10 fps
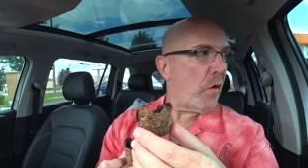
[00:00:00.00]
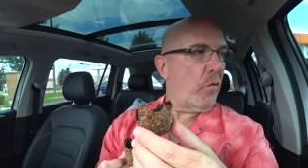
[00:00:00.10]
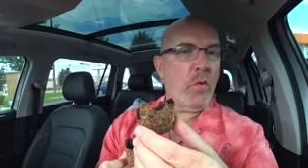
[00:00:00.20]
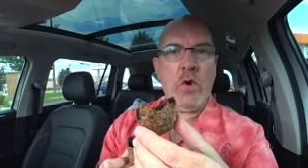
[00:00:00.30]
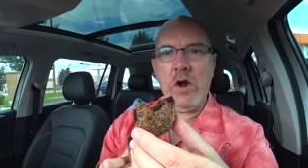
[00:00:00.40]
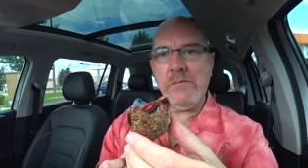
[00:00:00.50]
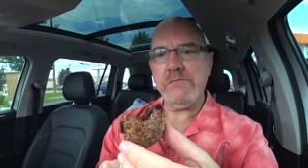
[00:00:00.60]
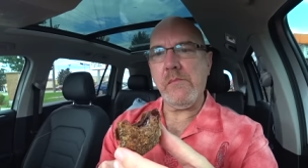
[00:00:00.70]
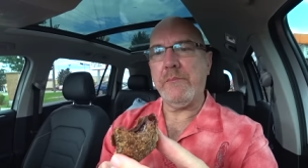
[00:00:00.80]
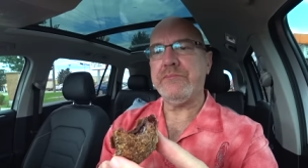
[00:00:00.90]

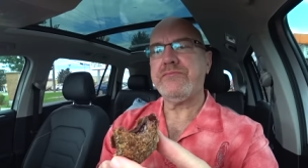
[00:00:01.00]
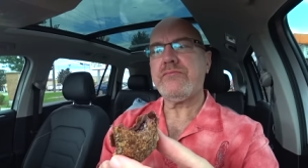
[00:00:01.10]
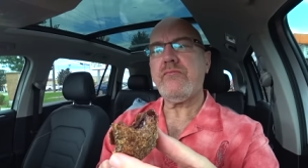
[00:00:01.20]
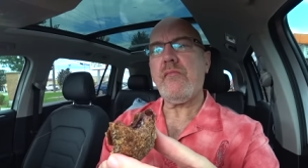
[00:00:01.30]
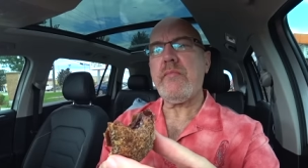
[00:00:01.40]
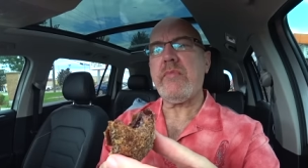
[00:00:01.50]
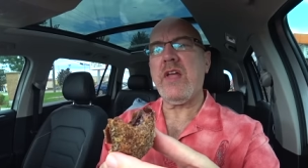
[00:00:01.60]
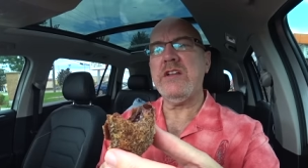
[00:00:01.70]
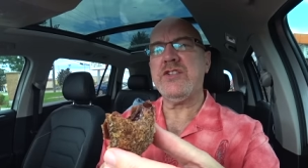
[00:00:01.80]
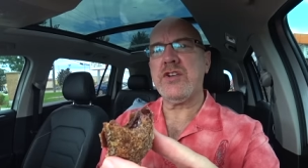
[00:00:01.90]
warm,
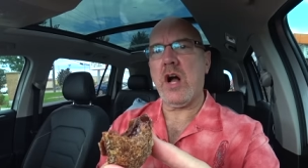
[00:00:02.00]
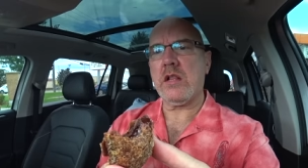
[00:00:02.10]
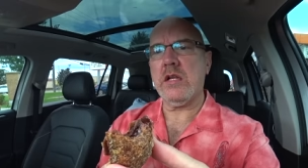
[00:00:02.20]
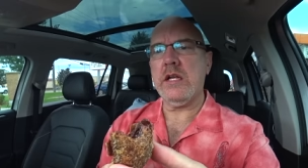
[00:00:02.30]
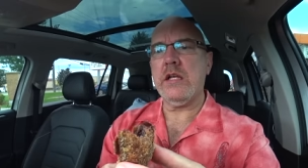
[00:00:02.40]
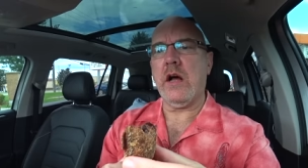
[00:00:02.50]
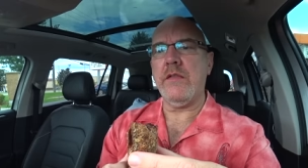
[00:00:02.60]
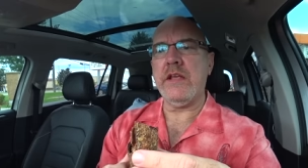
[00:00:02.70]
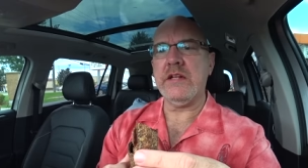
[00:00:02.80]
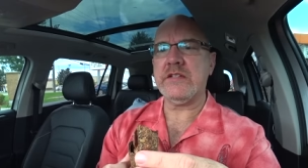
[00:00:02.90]
and chocolatey on
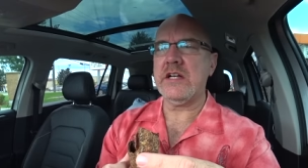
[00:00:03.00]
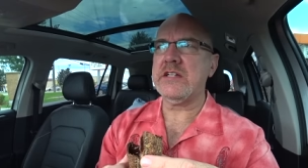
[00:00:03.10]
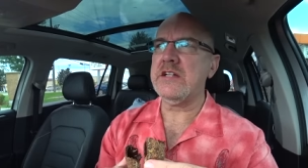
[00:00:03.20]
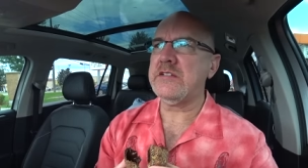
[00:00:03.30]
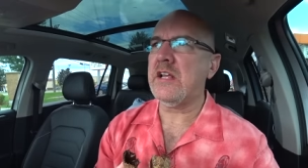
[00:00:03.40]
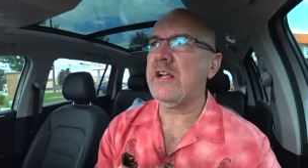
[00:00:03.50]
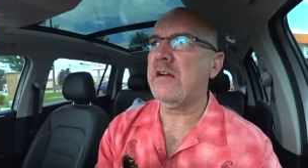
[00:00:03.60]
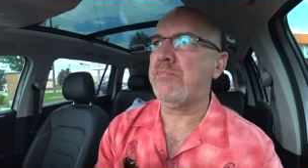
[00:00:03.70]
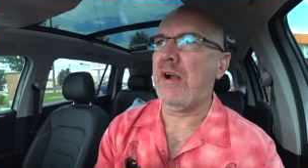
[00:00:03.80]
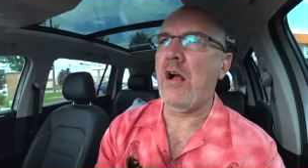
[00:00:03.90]
the inside. Tastes like a
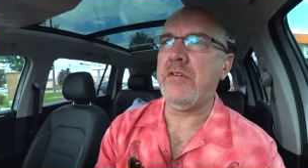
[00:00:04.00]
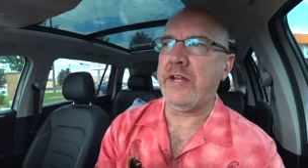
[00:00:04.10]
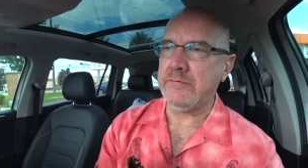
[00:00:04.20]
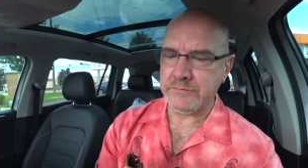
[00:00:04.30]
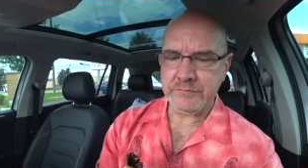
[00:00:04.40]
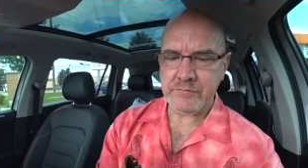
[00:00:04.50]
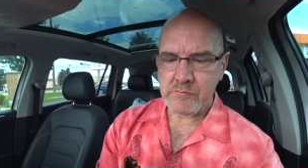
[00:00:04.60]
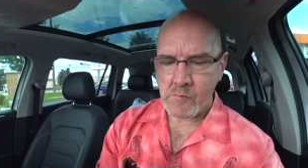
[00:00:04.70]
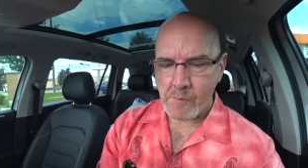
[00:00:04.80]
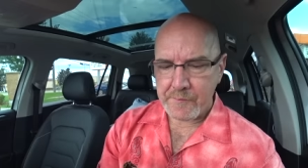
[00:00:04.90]
brownie.
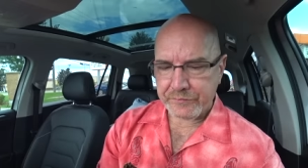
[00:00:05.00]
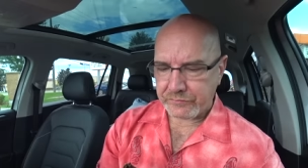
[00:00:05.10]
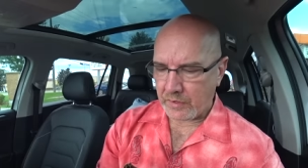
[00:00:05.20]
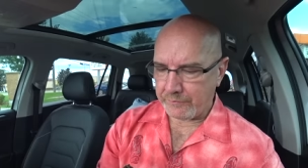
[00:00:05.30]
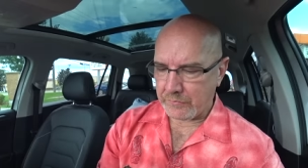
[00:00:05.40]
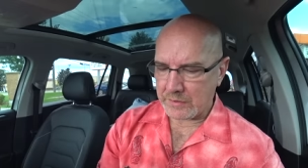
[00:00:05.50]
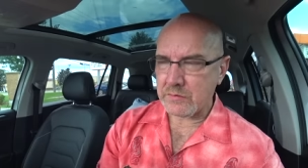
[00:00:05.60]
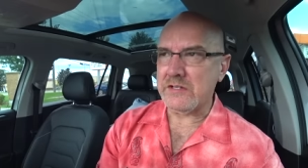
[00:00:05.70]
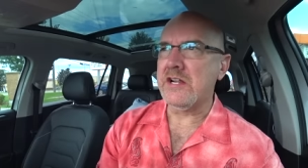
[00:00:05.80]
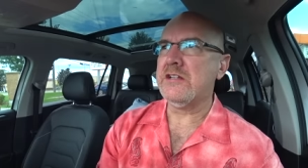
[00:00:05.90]
That's
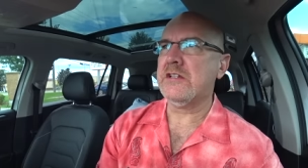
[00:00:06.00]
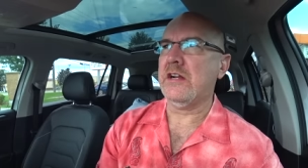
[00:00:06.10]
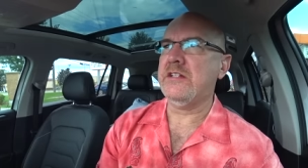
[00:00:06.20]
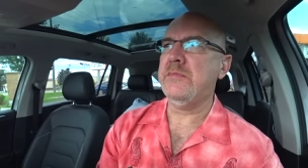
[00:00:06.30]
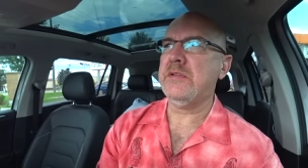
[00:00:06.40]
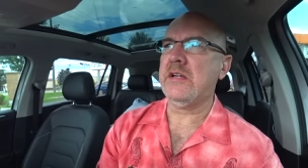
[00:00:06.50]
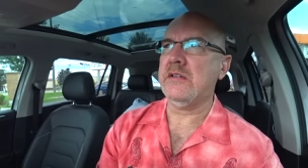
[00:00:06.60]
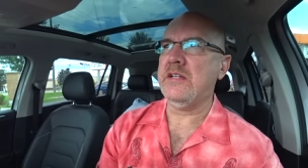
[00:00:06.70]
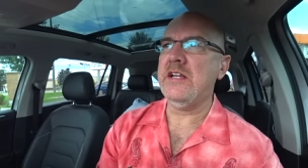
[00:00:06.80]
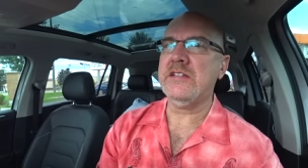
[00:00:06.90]
what it tastes like. It tastes
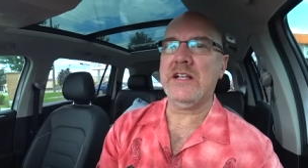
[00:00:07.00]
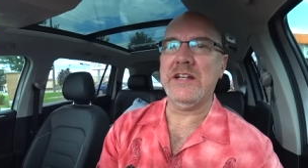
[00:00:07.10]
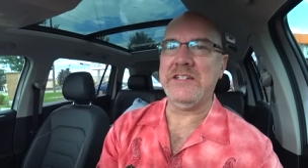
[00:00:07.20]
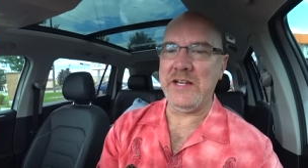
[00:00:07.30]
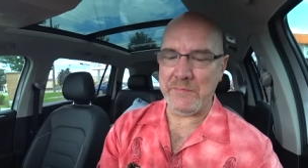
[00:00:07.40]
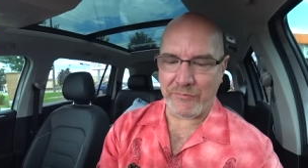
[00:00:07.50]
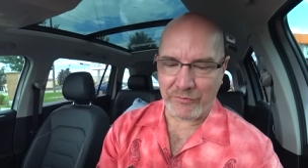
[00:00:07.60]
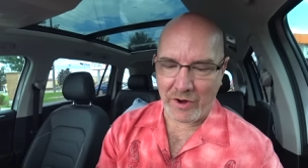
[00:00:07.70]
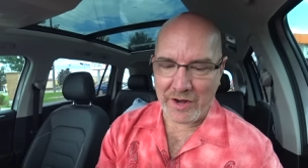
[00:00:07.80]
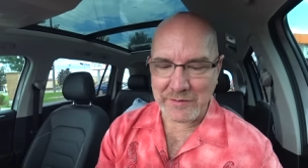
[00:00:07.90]
like, tastes like a deep
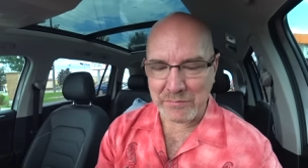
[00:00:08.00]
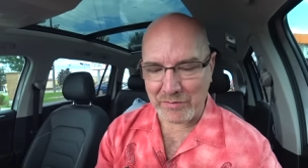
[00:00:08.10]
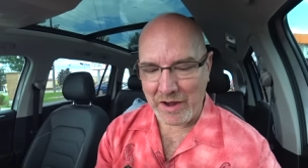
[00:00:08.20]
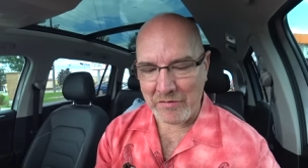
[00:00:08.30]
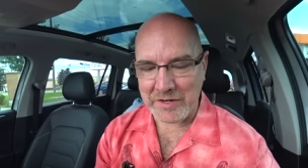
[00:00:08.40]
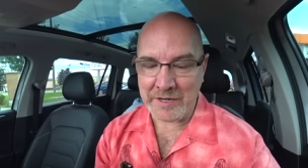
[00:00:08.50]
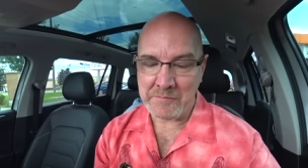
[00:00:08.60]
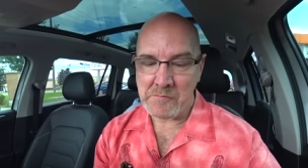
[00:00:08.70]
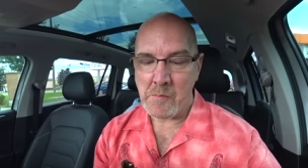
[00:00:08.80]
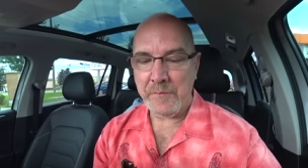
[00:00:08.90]
fried brownie
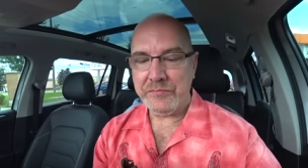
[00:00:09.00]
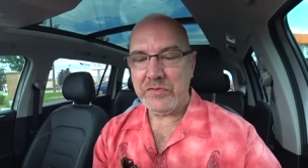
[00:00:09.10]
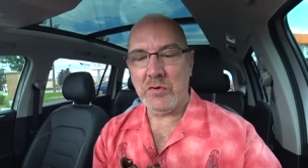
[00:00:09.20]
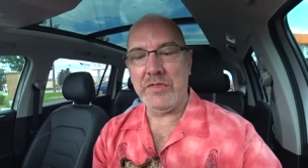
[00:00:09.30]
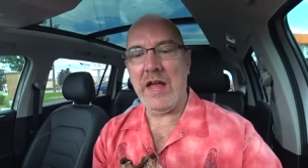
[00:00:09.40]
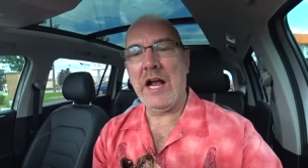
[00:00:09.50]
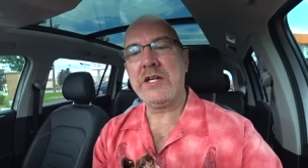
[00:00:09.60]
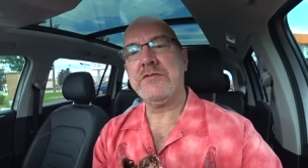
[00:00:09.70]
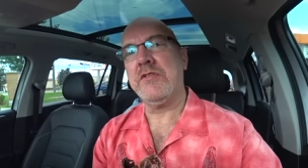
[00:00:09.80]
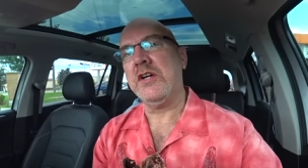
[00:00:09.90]
with
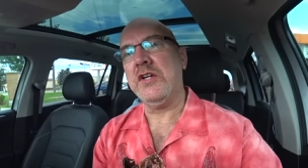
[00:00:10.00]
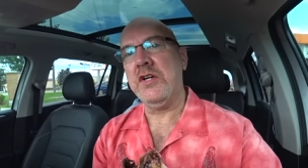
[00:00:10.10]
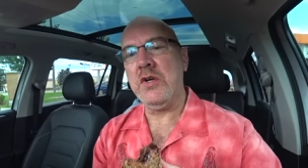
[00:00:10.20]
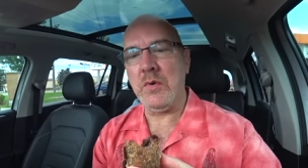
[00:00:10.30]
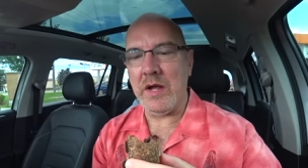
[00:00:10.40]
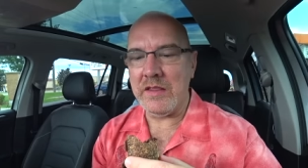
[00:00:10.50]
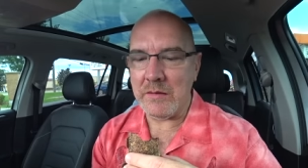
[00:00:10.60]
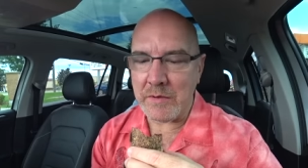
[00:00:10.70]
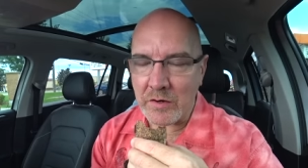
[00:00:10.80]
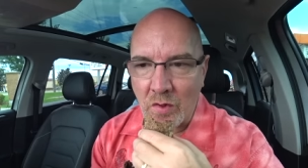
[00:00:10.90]
extra goo in the
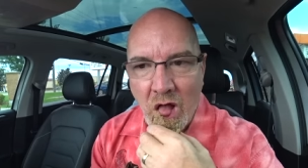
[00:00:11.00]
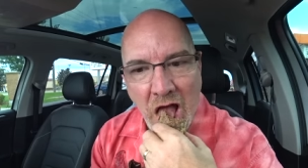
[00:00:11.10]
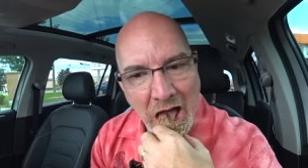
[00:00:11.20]
middle.